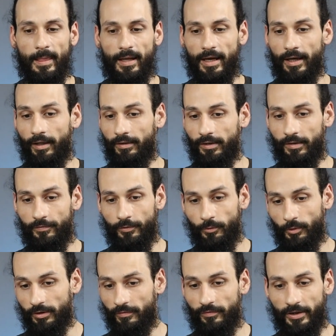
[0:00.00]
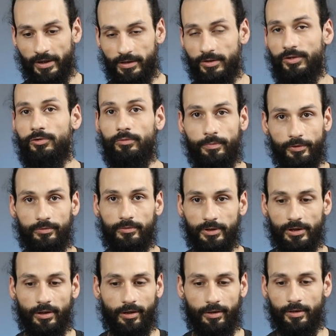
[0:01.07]
And if you want to find super
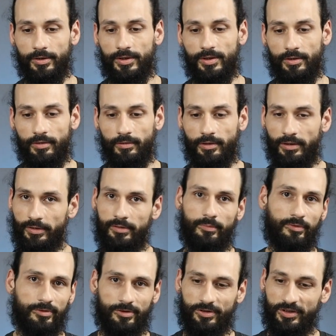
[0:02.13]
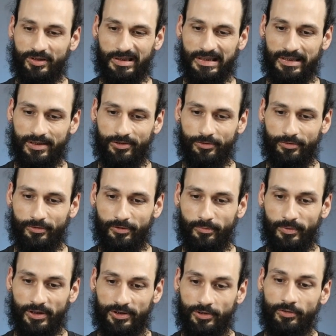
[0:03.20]
unique cards, collector boosters is your
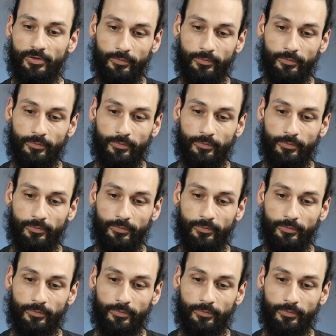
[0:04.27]
place to go.